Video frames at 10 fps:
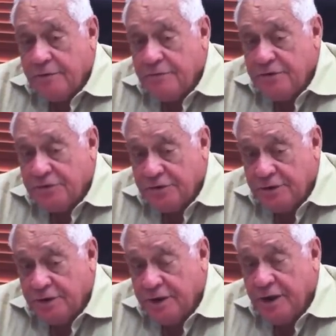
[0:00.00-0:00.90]
the vision
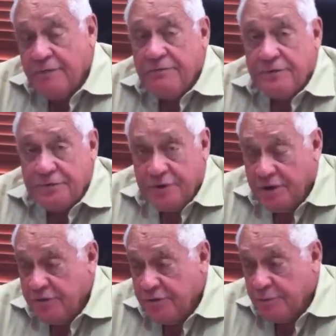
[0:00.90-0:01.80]
that I have for
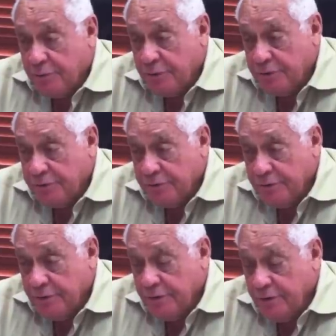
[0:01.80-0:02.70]
transport
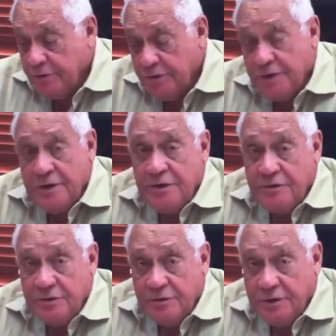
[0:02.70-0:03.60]
is an
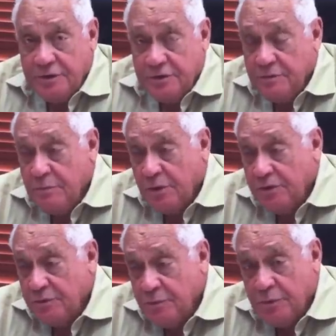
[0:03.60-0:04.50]
integrated
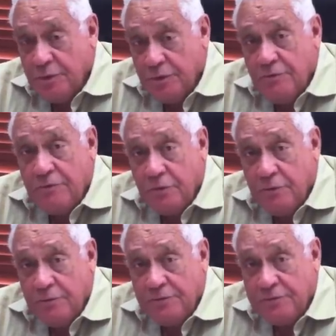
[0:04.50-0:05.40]
multimodal
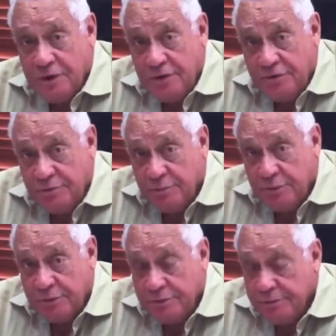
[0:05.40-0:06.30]
form of transport.